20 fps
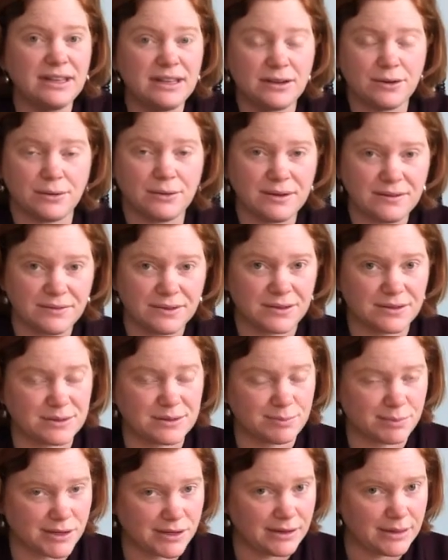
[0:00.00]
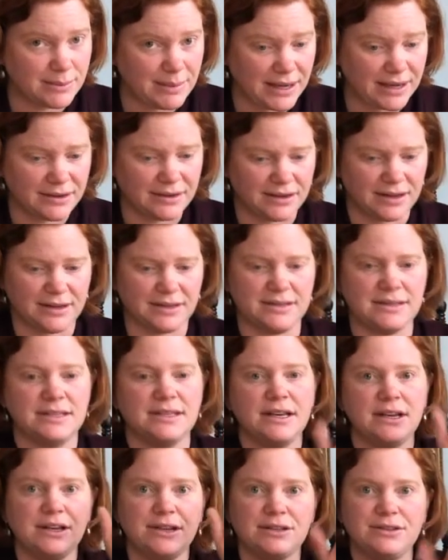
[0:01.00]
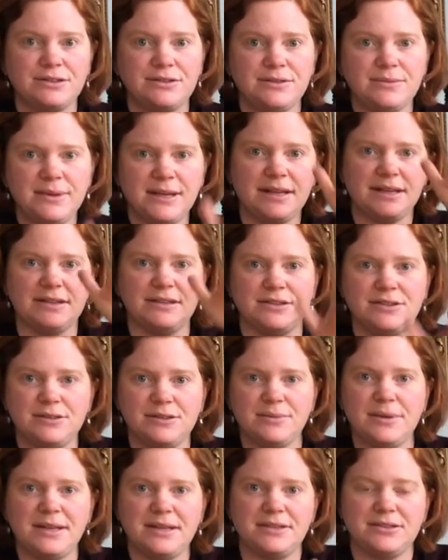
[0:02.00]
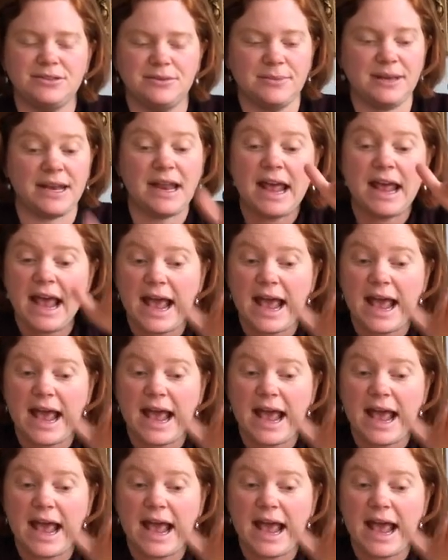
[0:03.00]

going for those blurry backgrounds, zoom in, zoom in, zoom in.